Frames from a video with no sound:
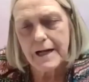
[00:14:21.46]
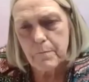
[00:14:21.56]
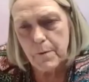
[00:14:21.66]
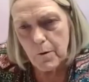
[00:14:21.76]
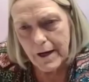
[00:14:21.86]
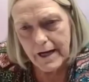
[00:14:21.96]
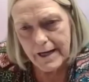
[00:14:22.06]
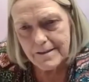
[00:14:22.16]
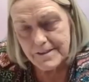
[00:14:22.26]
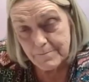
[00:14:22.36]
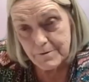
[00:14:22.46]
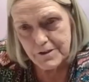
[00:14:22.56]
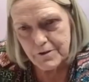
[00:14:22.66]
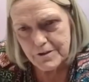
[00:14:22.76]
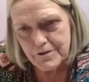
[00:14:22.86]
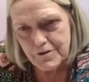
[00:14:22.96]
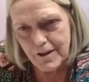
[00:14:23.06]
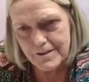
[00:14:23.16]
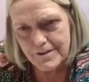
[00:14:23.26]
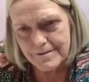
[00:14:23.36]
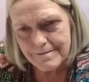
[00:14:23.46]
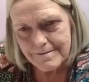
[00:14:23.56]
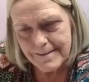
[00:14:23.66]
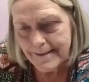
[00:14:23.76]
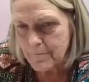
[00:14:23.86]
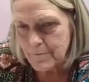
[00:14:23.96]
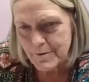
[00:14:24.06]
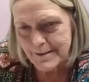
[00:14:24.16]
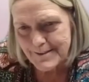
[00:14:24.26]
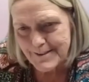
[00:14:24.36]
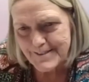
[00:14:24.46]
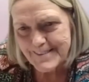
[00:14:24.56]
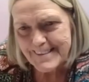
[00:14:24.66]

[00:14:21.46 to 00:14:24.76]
bought my house, it was new construction, and I'm a realtor.